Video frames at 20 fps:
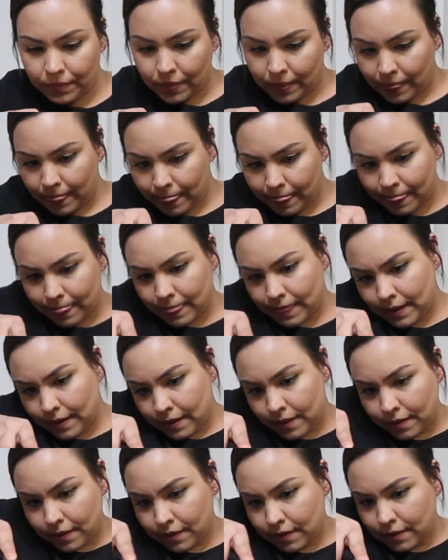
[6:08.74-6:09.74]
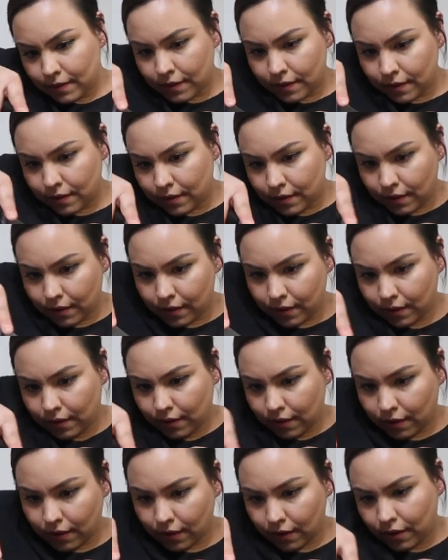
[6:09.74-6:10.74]

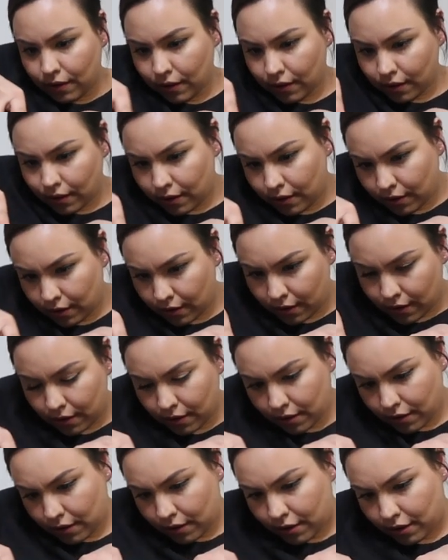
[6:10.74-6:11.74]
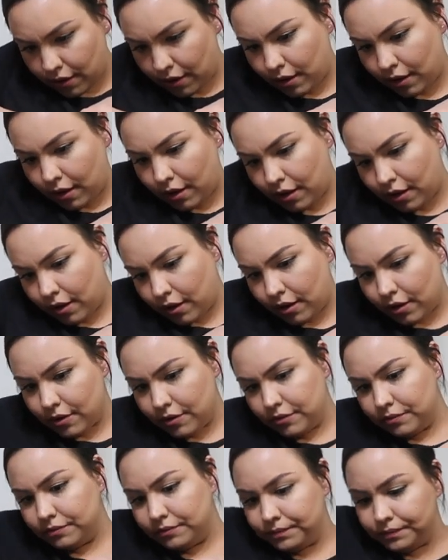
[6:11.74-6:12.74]

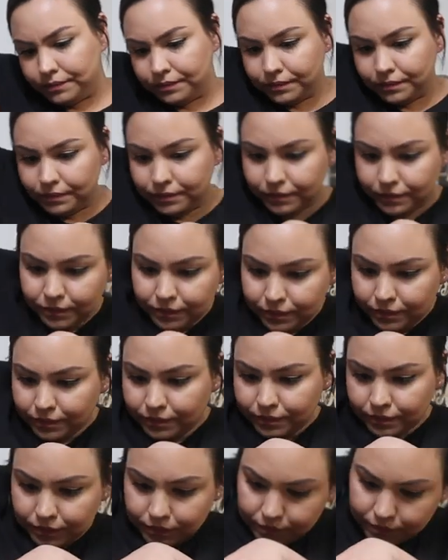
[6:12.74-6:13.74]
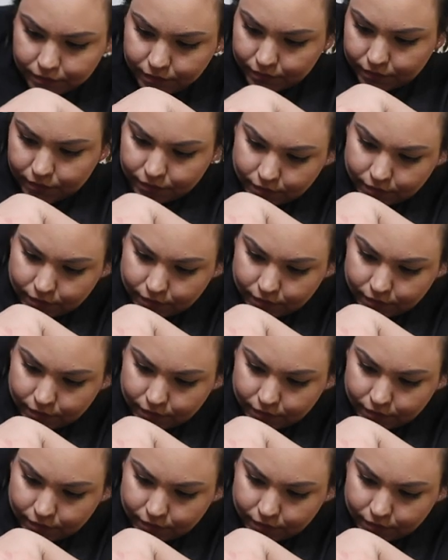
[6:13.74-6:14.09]
(silence)